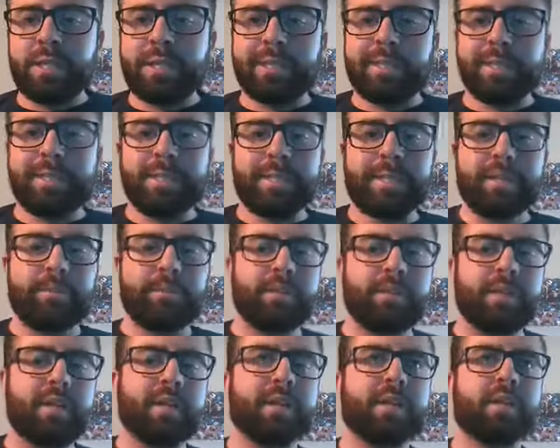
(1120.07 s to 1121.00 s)
Um,
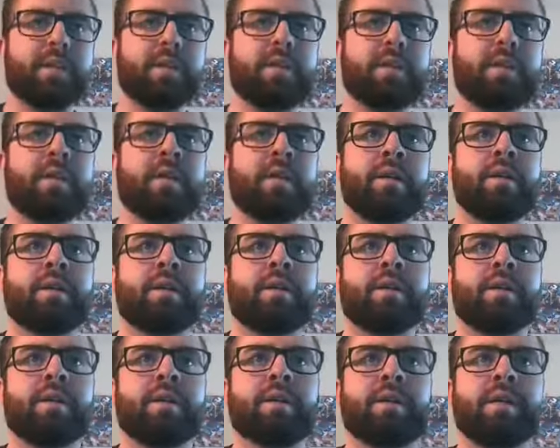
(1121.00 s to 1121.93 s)
there,
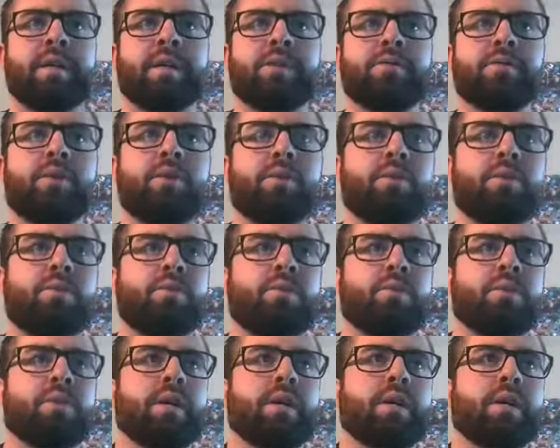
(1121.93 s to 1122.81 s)
I'll go.